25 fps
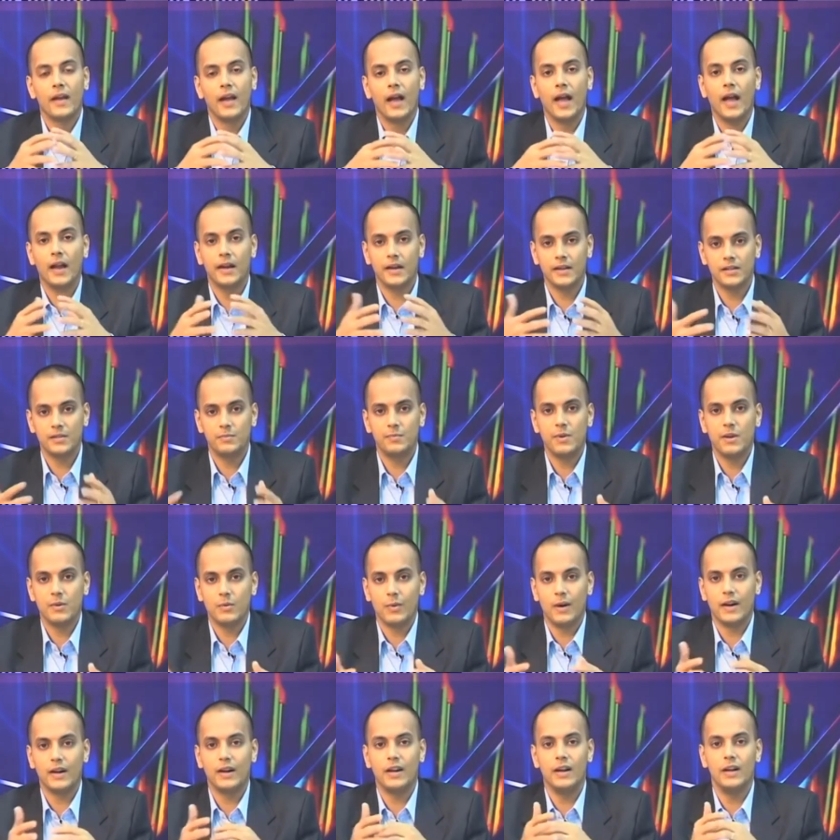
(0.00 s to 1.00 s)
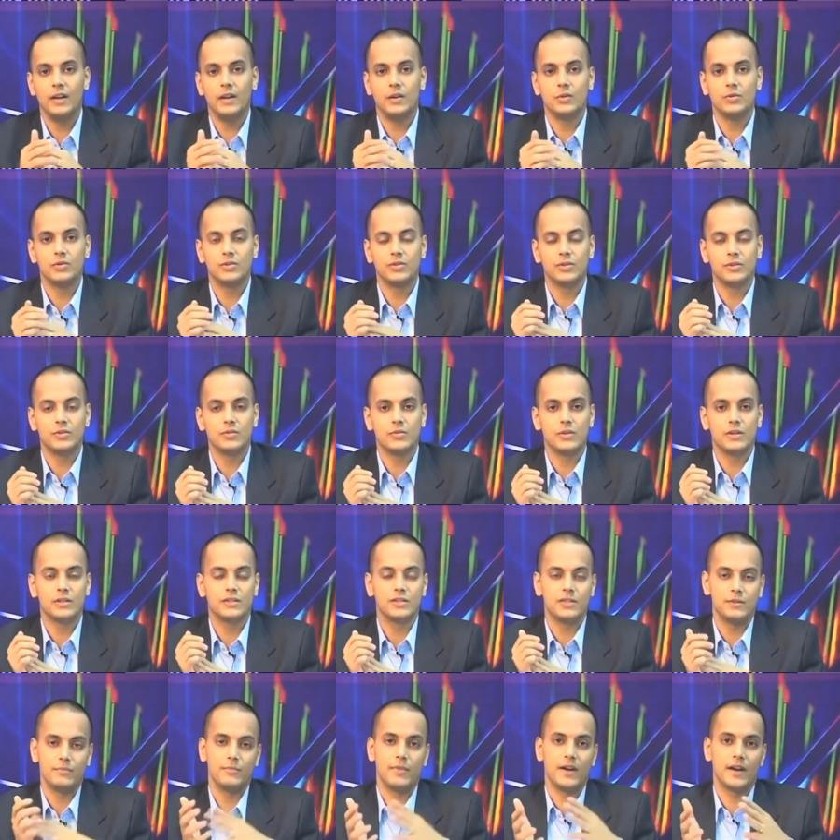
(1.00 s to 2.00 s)
and is being widely used to
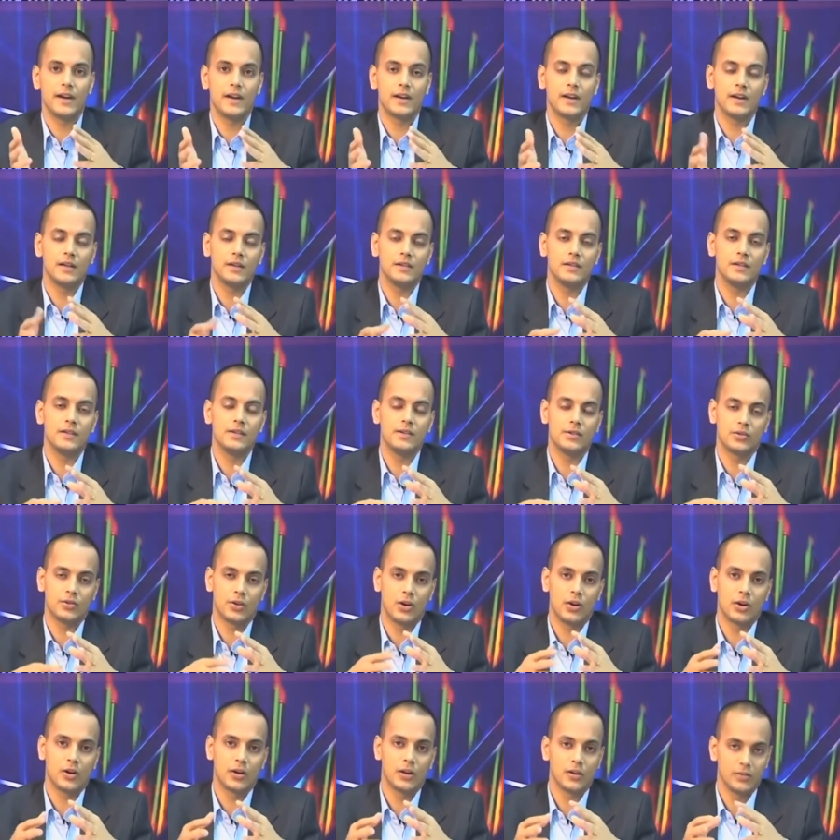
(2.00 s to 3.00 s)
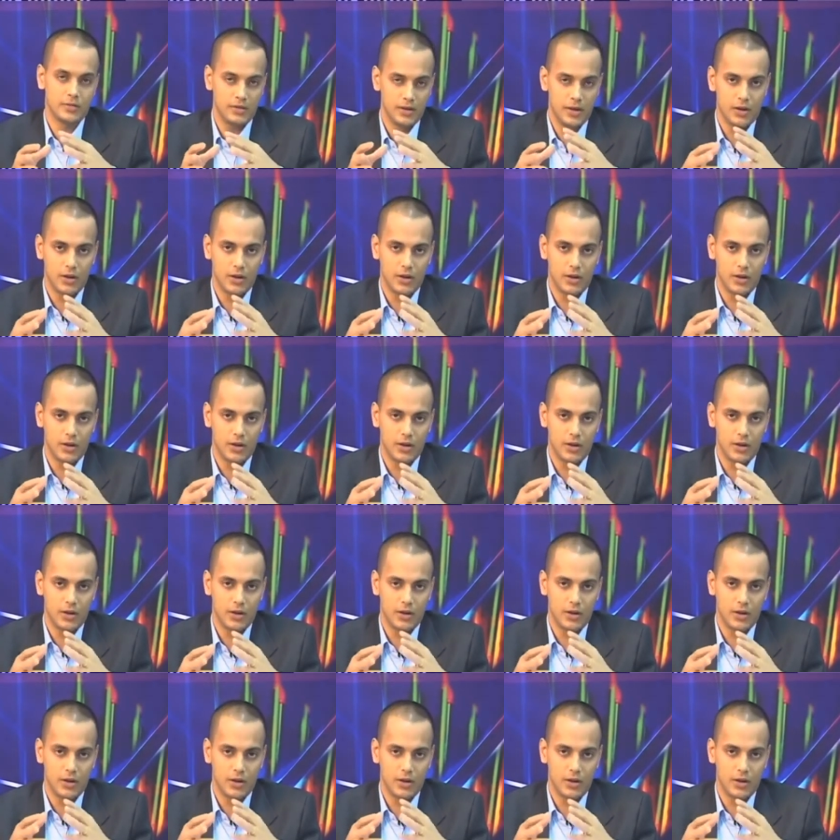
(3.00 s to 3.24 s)
estimate the shock of the